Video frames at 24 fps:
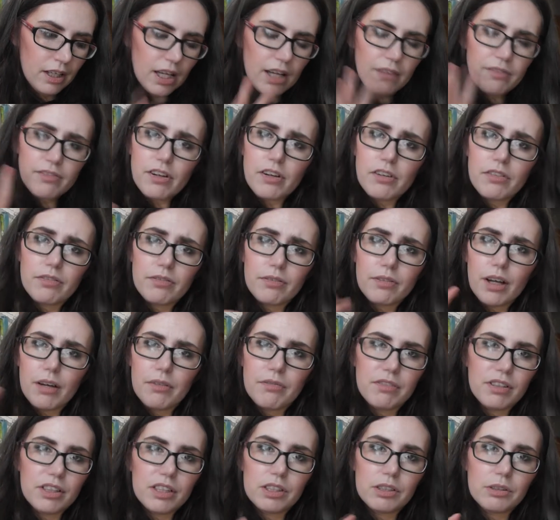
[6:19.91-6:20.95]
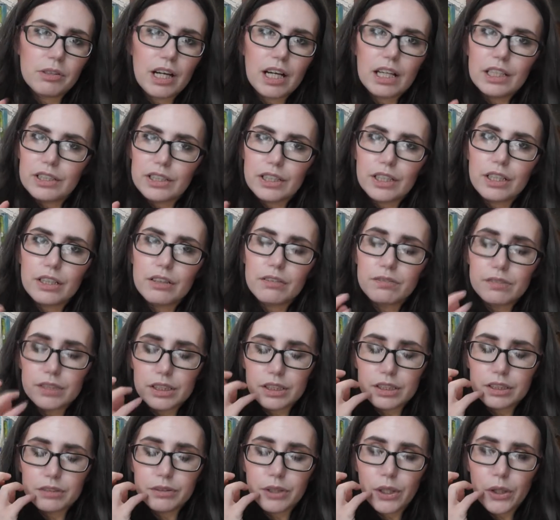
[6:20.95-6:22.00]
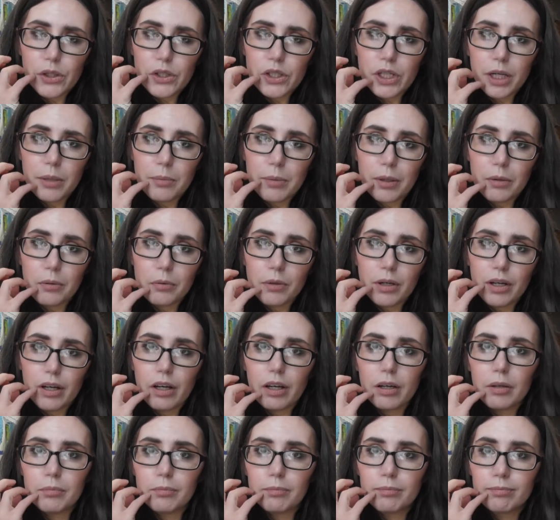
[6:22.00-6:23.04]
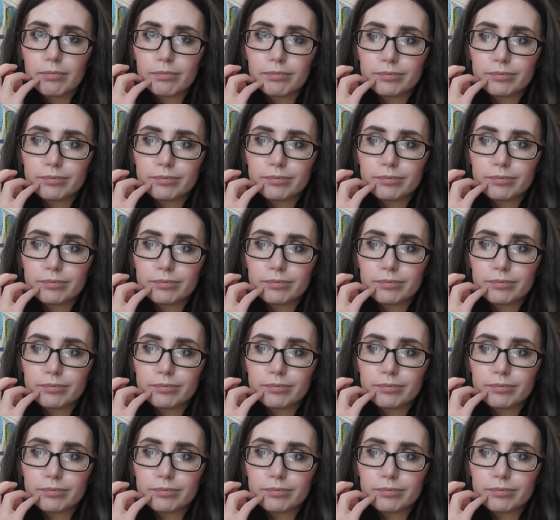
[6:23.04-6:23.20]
I've got a video idea for the future about um,